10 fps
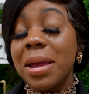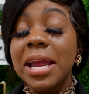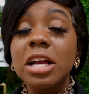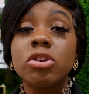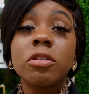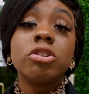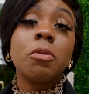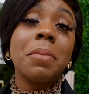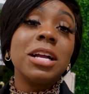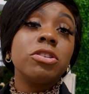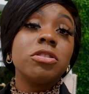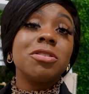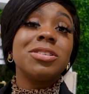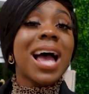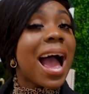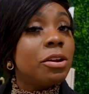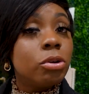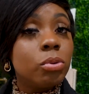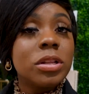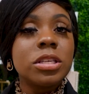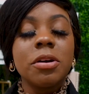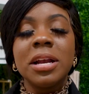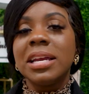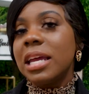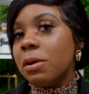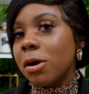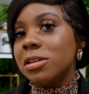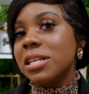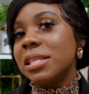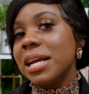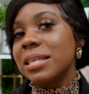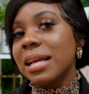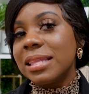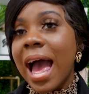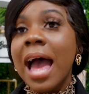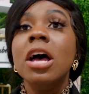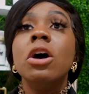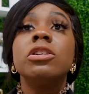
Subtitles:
making sure that your pictures are titled with certain keywords and things like that,